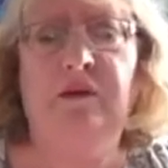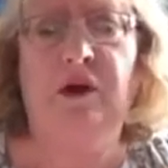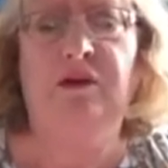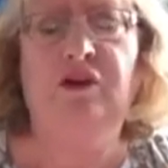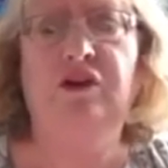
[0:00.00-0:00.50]

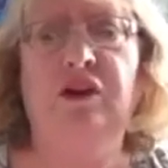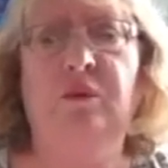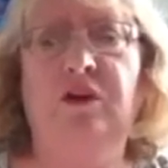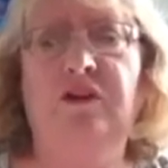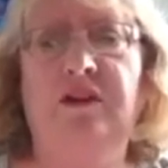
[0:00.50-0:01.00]
original,
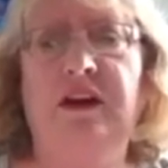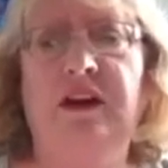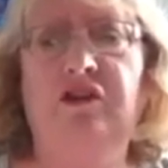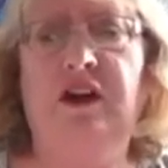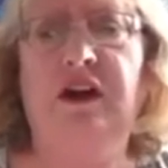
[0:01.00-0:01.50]
what's in the
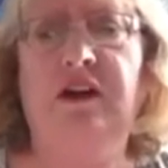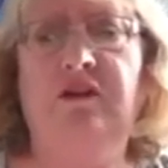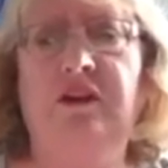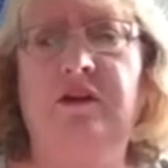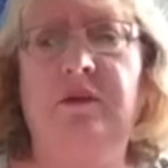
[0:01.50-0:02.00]
national
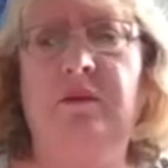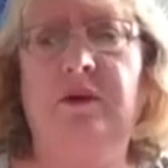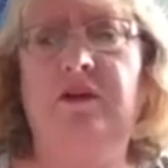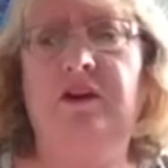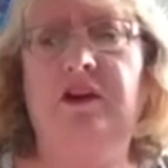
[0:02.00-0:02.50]
accounts at the
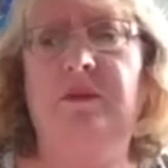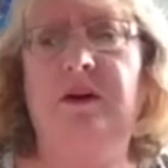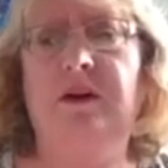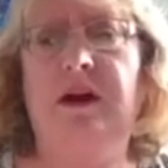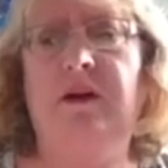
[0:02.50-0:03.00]
moment,
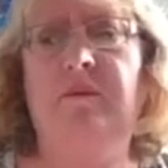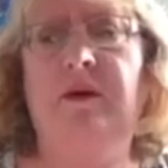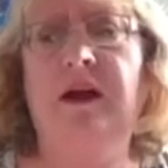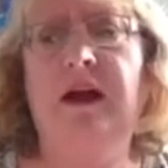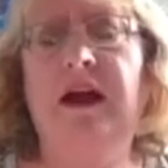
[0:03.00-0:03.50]
TFP
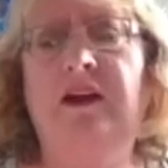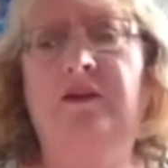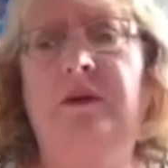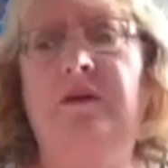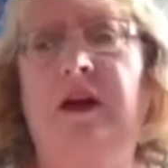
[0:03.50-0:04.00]
has
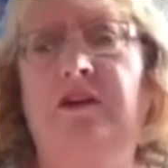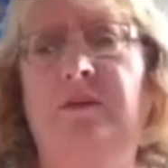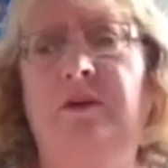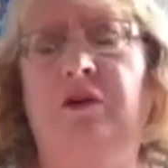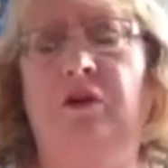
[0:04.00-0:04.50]

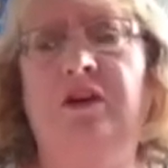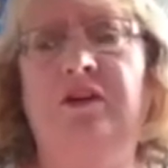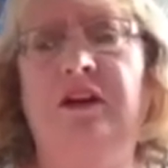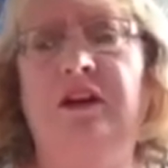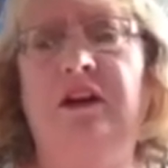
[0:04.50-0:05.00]
been falling
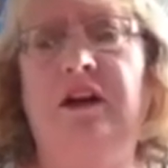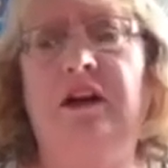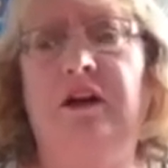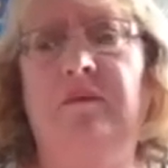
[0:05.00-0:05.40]
steadily